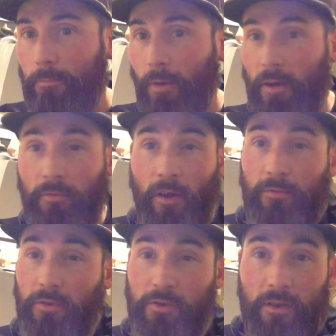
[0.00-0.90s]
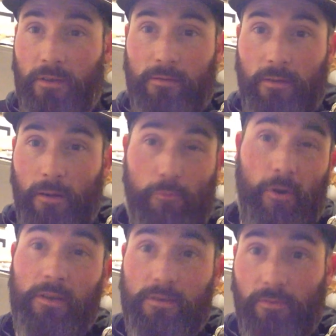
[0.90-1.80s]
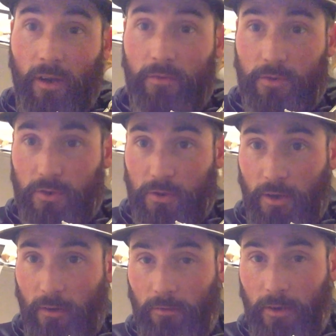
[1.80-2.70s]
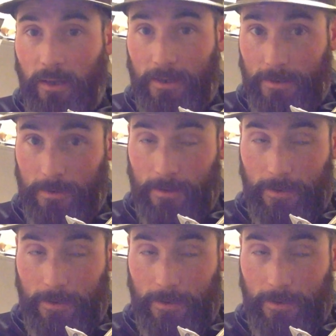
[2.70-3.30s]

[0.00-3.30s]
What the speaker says: Pike fly fishing and predator fly fishing generally is